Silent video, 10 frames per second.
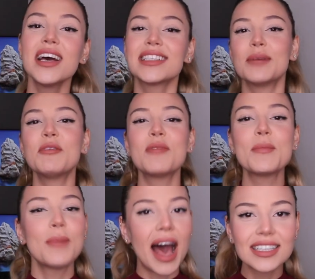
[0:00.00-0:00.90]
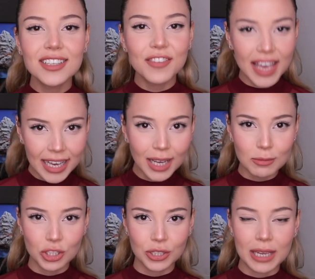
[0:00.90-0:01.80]
some of my passive income
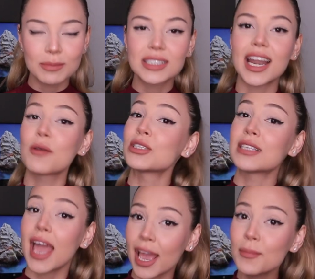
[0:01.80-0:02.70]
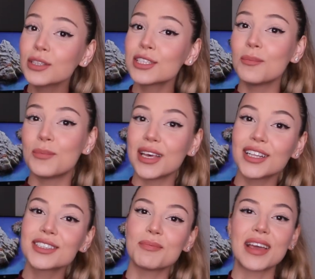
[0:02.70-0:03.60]
streams that I was able to
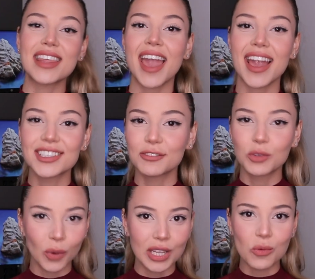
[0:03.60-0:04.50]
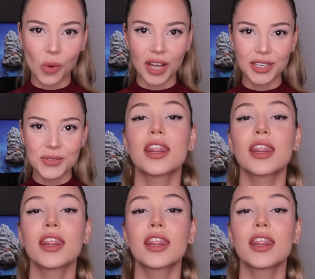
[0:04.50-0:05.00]
build by the age of twenty-one.